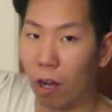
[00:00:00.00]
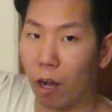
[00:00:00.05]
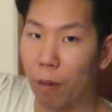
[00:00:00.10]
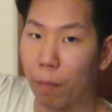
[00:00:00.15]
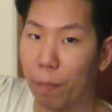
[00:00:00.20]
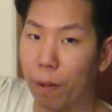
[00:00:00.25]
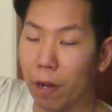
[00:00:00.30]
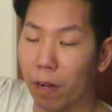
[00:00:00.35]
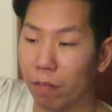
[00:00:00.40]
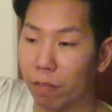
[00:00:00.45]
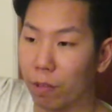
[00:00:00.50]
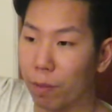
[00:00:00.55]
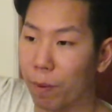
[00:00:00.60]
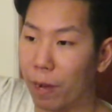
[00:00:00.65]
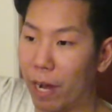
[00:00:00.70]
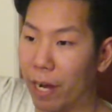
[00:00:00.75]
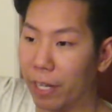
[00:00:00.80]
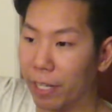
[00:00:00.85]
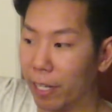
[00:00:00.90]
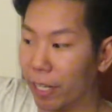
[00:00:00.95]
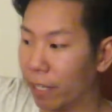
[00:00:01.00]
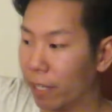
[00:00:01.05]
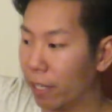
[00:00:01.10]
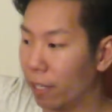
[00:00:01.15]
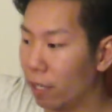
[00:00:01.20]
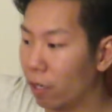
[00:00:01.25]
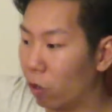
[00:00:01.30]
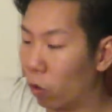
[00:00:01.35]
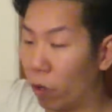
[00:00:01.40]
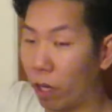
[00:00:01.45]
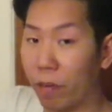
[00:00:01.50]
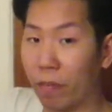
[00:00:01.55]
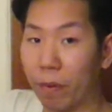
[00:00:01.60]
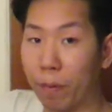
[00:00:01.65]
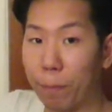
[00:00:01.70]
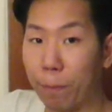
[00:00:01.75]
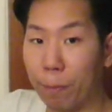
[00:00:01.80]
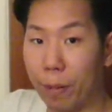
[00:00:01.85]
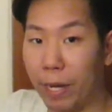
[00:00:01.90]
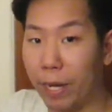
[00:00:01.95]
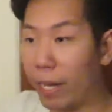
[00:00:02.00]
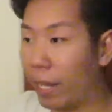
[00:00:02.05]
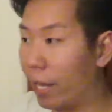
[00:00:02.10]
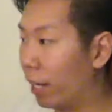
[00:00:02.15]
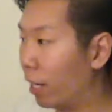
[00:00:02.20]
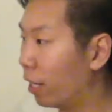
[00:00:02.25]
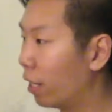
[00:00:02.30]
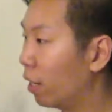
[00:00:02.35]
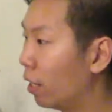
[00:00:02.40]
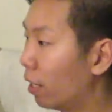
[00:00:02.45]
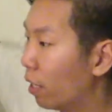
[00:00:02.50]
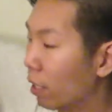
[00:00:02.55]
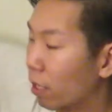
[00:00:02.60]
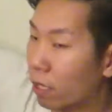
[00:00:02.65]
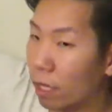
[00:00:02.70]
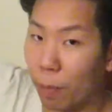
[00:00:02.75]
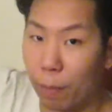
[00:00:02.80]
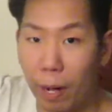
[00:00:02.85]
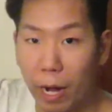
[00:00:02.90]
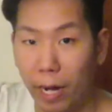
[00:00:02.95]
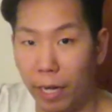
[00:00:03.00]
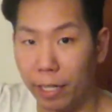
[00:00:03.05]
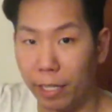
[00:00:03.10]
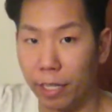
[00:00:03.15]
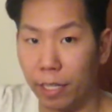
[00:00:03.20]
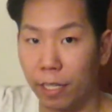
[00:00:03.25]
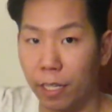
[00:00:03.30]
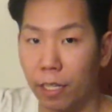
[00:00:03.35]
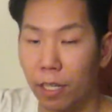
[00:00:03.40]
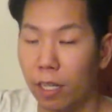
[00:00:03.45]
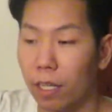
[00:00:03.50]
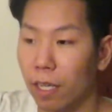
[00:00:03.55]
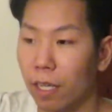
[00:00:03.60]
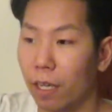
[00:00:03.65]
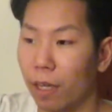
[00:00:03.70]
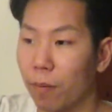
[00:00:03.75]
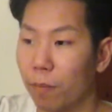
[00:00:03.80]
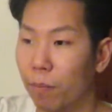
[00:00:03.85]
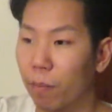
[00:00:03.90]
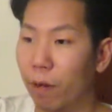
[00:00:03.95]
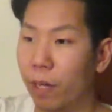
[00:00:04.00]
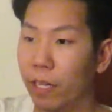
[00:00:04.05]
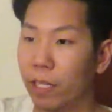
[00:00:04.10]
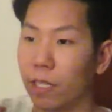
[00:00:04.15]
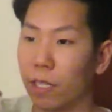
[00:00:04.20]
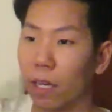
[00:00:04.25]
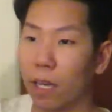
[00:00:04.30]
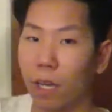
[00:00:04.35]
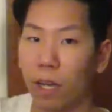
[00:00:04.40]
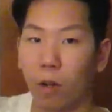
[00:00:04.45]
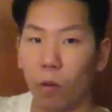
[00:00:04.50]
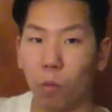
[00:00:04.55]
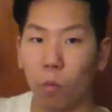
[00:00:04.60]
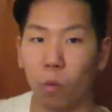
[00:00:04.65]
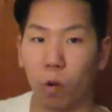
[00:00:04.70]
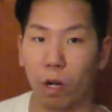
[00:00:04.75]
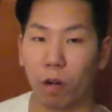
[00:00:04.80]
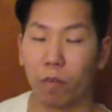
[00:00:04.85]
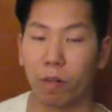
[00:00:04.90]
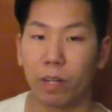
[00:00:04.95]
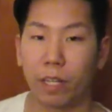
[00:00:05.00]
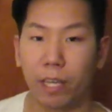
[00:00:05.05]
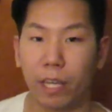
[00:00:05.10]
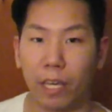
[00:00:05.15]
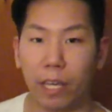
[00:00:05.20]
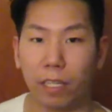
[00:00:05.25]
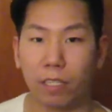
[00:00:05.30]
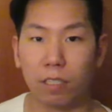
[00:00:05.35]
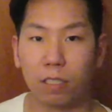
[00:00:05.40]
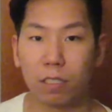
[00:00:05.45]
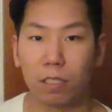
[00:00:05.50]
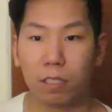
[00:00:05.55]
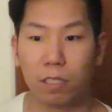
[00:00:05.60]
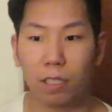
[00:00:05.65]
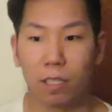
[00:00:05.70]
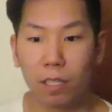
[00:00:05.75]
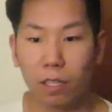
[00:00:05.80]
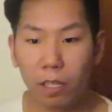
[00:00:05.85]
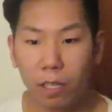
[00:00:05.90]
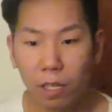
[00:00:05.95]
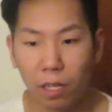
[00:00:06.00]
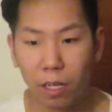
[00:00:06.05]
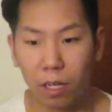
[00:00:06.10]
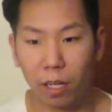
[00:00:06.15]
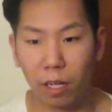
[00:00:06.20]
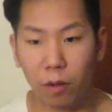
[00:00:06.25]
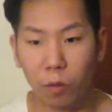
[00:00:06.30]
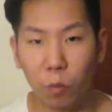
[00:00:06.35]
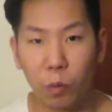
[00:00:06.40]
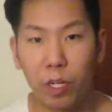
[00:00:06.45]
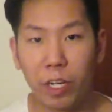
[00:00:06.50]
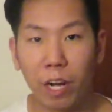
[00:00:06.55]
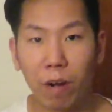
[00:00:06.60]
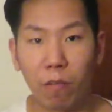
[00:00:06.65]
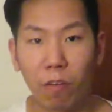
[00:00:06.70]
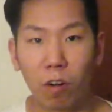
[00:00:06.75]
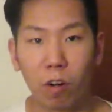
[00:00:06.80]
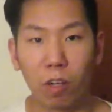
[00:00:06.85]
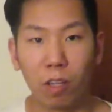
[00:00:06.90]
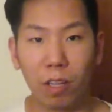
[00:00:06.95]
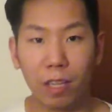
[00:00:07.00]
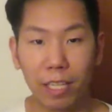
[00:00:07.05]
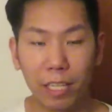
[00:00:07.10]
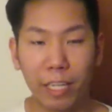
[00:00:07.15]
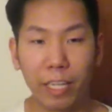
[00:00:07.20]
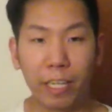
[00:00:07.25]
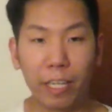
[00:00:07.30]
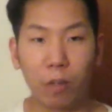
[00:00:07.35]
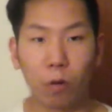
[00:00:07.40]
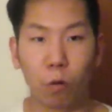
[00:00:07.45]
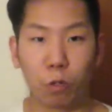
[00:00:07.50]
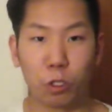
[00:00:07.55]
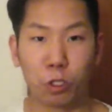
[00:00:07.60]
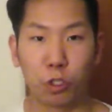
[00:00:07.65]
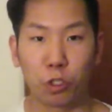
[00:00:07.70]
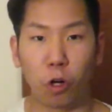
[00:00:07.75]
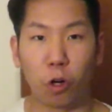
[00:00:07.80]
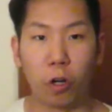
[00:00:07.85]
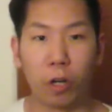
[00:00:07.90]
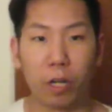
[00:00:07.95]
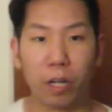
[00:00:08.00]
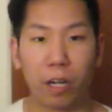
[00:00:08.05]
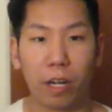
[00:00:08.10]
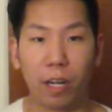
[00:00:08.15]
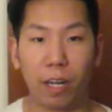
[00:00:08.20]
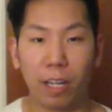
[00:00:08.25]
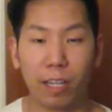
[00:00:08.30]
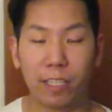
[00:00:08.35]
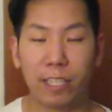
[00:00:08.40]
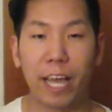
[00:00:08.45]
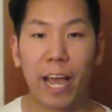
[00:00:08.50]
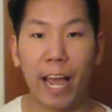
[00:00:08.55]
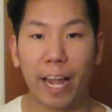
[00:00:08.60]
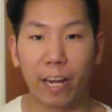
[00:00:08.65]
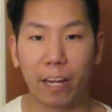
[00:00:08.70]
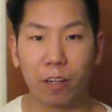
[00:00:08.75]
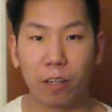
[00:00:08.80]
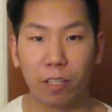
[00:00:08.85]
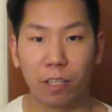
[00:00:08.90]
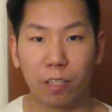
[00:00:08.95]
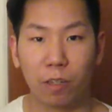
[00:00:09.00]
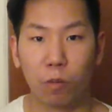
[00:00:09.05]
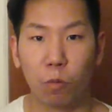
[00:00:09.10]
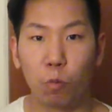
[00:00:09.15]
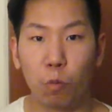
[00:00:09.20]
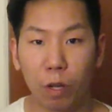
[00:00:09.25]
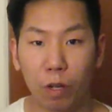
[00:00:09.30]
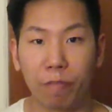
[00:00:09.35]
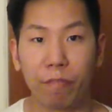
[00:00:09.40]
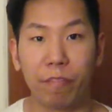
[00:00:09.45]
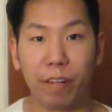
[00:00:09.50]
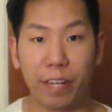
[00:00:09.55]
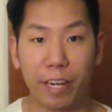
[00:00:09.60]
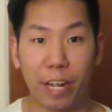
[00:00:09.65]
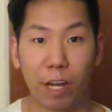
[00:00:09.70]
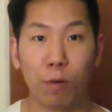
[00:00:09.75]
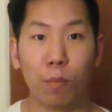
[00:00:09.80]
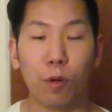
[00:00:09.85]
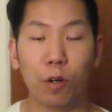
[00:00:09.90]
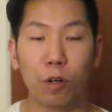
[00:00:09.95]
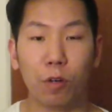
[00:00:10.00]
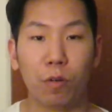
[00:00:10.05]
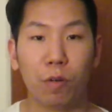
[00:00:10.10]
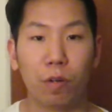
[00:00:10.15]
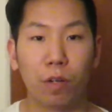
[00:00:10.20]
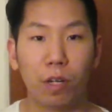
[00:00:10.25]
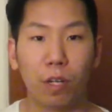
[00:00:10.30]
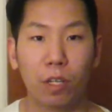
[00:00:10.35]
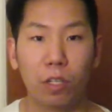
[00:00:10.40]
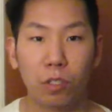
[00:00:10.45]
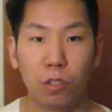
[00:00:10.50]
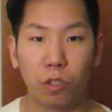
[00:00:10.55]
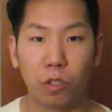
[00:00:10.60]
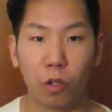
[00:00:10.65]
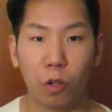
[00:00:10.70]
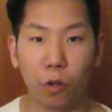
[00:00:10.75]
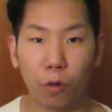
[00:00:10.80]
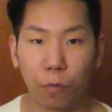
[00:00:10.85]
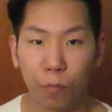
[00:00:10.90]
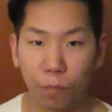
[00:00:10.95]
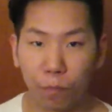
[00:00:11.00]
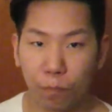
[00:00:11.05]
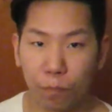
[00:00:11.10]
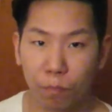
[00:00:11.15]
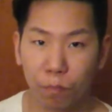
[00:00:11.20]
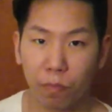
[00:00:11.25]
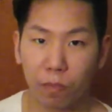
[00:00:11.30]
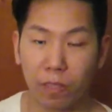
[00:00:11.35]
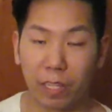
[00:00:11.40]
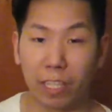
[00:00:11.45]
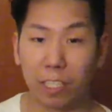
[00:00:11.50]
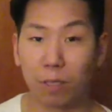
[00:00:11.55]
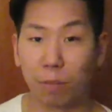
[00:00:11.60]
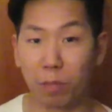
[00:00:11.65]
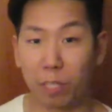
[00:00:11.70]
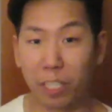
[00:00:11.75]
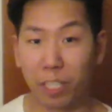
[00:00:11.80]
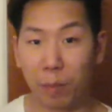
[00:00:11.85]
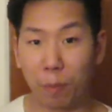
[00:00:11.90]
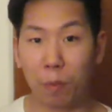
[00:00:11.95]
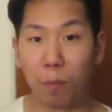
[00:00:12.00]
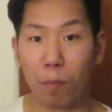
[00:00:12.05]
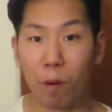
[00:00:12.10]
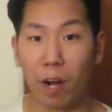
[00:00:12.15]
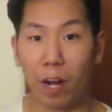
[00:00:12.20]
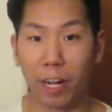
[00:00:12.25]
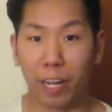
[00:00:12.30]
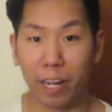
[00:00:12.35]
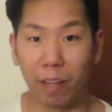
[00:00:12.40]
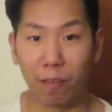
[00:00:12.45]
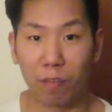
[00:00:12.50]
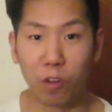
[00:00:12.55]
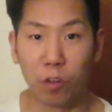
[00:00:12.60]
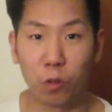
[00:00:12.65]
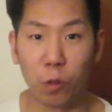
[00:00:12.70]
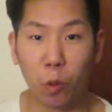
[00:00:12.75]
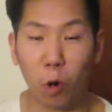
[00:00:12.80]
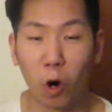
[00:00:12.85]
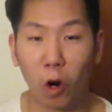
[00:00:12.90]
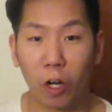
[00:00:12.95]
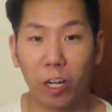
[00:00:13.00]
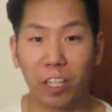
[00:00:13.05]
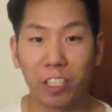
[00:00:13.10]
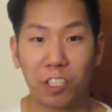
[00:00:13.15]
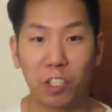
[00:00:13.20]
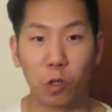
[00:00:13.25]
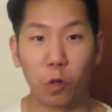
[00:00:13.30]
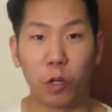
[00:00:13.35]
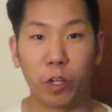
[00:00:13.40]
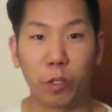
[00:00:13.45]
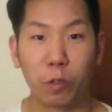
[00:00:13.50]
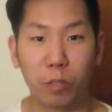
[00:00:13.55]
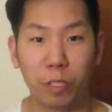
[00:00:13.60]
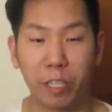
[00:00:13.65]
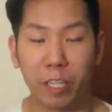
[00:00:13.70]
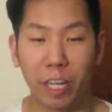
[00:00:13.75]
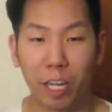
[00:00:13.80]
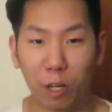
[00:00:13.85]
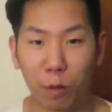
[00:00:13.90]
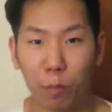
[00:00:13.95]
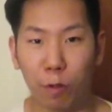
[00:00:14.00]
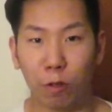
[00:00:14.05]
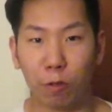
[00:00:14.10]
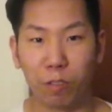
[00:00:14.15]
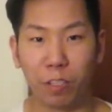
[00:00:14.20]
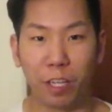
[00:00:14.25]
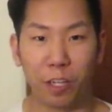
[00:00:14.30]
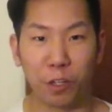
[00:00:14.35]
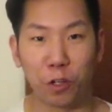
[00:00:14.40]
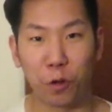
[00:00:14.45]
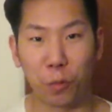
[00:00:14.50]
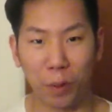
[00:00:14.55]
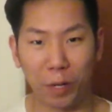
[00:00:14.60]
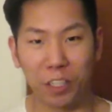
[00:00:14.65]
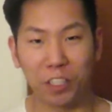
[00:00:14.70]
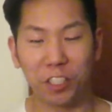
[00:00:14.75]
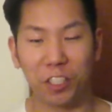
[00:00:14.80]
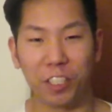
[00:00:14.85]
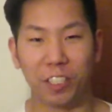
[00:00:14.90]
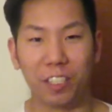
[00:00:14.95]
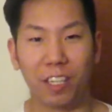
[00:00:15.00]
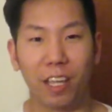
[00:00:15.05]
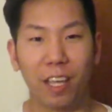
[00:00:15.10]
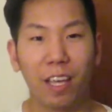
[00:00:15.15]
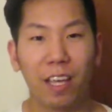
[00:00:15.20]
above the body, or even pinning the body. But whatever the case, we never lead or start attack with an elbow. So that's something to keep in mind if you are considering using elbows in your Wing Chun.